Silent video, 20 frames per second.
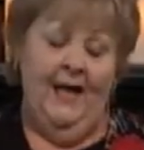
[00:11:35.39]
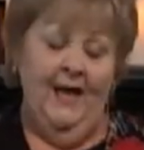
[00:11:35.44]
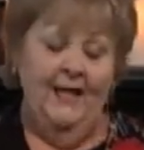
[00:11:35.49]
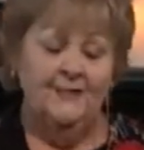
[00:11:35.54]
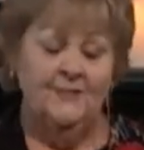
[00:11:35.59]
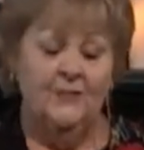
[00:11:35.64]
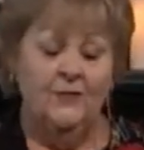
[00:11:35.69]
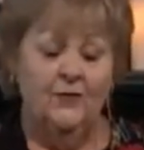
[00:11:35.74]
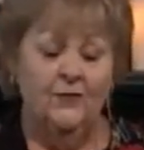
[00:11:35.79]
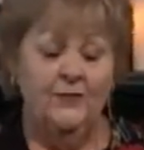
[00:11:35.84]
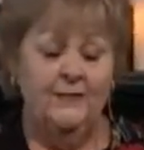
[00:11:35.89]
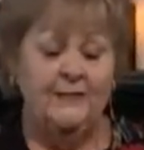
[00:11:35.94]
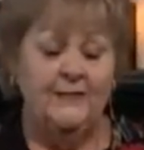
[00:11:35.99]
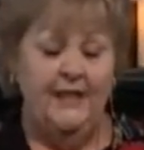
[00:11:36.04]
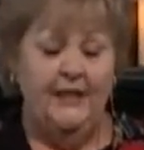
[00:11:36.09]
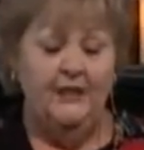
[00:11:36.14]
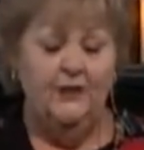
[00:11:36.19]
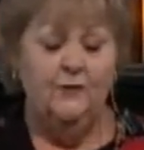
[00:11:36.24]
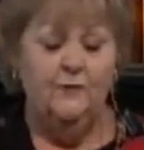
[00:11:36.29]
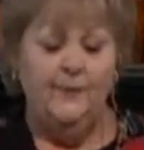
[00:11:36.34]
And so the
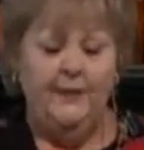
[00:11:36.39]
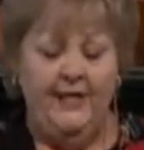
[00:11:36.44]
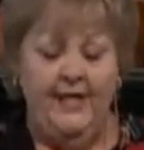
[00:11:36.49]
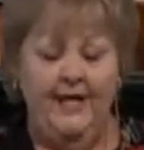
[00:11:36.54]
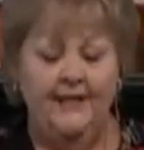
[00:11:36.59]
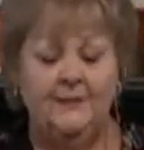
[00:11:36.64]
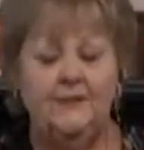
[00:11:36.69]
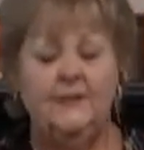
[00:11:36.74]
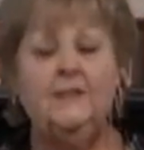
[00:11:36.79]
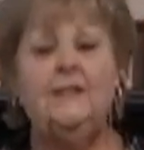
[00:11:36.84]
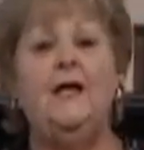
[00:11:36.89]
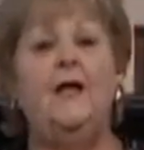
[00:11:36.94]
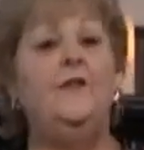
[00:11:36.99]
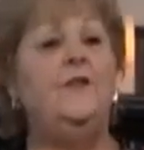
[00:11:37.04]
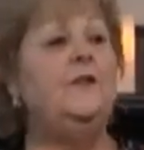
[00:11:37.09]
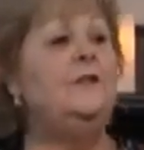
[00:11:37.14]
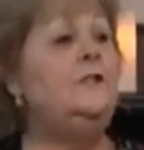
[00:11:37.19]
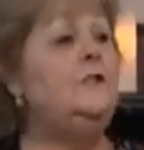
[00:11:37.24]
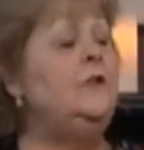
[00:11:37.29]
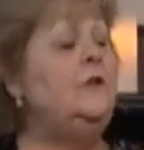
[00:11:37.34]
sage began to tell
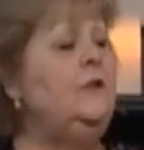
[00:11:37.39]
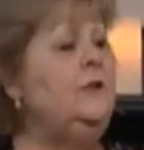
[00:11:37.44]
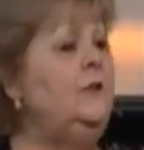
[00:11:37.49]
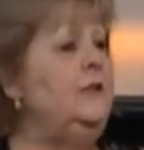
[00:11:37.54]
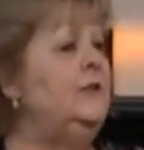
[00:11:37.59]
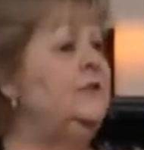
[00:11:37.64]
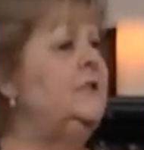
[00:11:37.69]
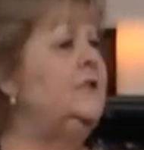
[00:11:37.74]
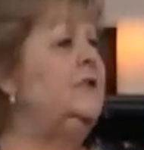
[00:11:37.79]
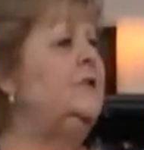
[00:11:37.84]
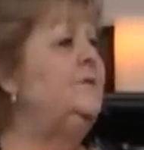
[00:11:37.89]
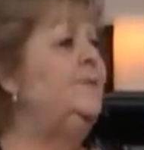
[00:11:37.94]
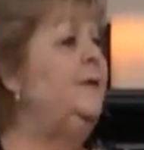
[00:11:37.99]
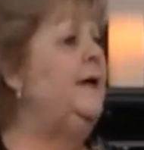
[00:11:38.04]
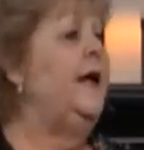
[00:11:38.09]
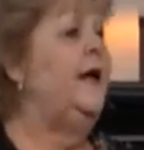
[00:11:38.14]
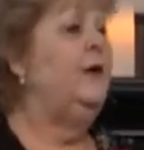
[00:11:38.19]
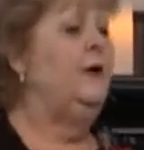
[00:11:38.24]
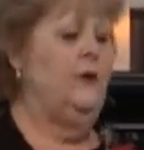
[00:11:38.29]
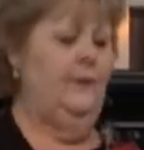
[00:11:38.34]
the students this
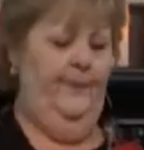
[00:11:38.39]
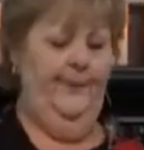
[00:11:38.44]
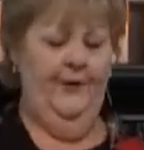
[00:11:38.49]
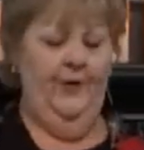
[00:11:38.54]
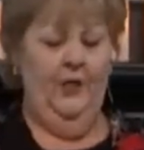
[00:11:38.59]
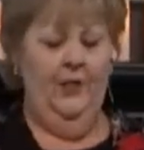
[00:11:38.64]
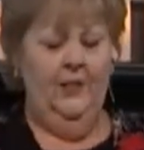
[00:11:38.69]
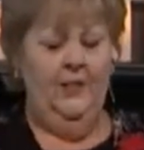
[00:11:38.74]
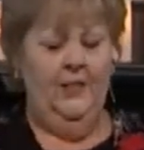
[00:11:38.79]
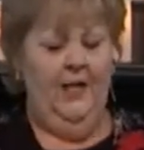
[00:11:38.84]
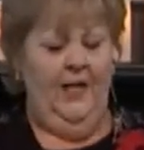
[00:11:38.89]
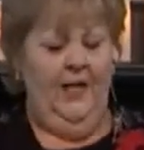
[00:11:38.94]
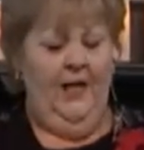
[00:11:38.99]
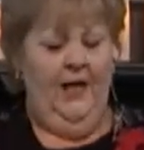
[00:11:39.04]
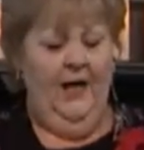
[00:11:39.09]
parable